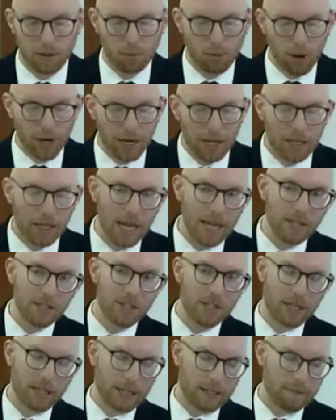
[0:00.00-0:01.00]
to bring
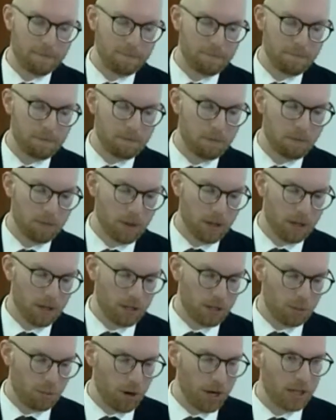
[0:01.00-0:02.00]
cleansing,
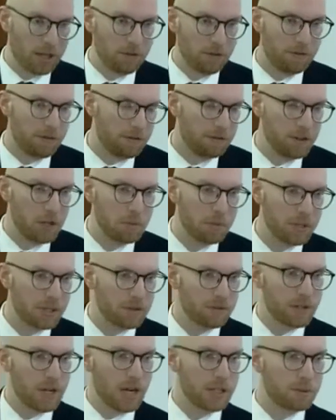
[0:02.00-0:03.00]
to bring the
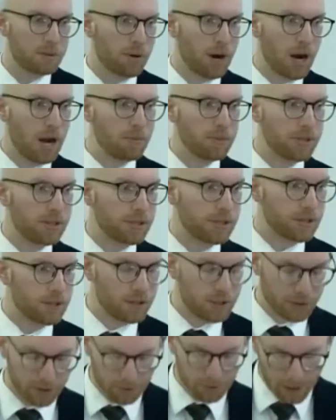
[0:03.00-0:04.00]
fulfillment of God's
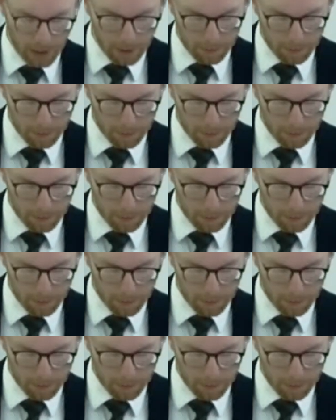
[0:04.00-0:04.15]
promises to his